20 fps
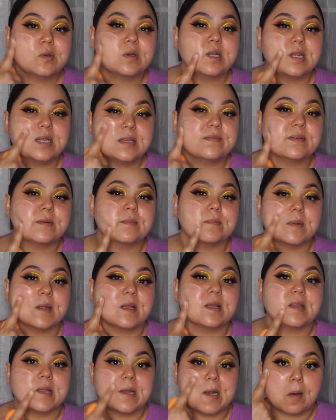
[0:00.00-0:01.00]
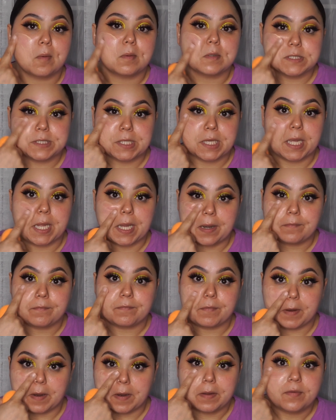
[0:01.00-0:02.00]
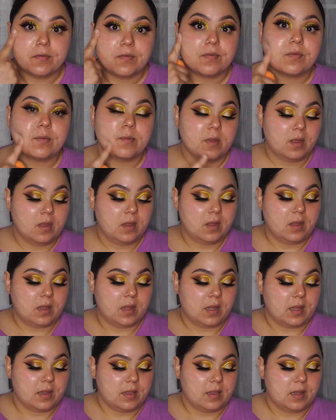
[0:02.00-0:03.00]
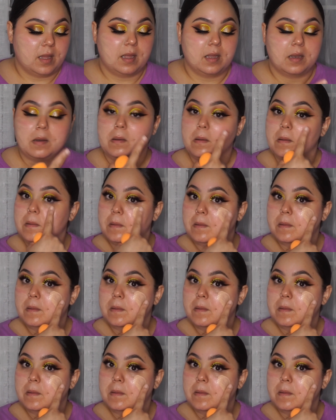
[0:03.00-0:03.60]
could even blend it out with your hand first, and then